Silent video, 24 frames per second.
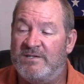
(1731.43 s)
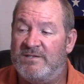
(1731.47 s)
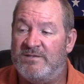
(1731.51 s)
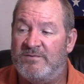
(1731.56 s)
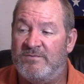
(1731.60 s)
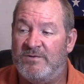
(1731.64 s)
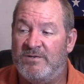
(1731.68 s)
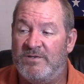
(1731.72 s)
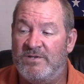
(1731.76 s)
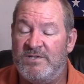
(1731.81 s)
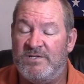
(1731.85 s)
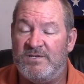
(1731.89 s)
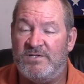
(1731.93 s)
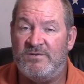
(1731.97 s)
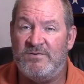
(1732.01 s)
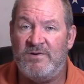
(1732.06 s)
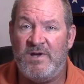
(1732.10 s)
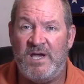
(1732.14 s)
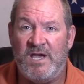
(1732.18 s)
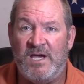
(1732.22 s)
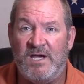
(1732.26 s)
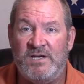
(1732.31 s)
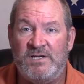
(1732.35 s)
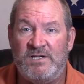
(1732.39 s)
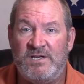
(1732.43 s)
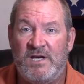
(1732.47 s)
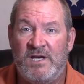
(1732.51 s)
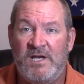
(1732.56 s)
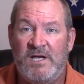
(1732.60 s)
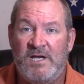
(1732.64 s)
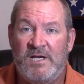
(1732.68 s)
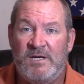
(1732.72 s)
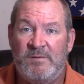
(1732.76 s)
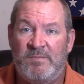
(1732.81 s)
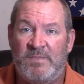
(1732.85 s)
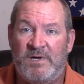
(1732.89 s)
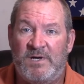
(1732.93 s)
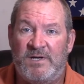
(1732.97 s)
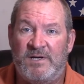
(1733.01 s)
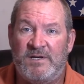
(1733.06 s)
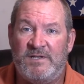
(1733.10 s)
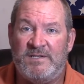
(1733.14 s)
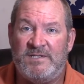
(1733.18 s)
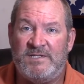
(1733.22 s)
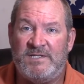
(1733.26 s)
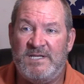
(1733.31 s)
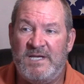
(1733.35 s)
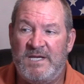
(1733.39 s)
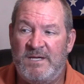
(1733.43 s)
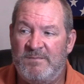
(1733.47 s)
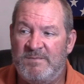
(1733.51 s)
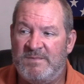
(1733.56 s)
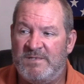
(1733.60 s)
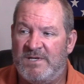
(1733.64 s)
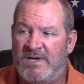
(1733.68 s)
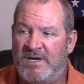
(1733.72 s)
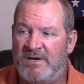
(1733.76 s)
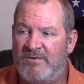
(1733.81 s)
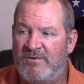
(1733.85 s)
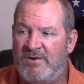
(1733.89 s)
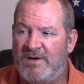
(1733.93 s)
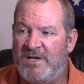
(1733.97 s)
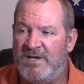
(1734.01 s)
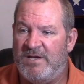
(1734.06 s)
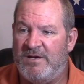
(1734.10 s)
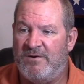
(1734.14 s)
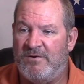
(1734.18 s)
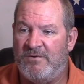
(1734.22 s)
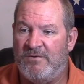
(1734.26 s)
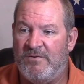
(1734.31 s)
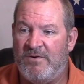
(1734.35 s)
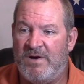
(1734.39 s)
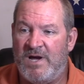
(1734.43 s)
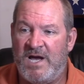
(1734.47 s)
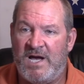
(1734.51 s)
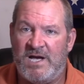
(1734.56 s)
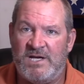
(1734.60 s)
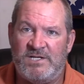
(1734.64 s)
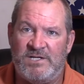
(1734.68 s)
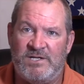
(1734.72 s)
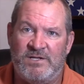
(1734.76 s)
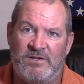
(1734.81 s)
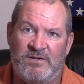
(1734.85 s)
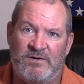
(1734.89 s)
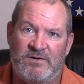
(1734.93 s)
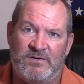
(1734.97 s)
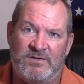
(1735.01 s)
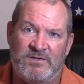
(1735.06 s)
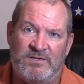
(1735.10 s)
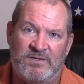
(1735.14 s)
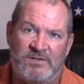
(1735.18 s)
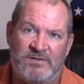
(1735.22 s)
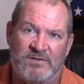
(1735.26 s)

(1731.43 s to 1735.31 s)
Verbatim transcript: It's really strange, but it seems like we're getting a rash of those.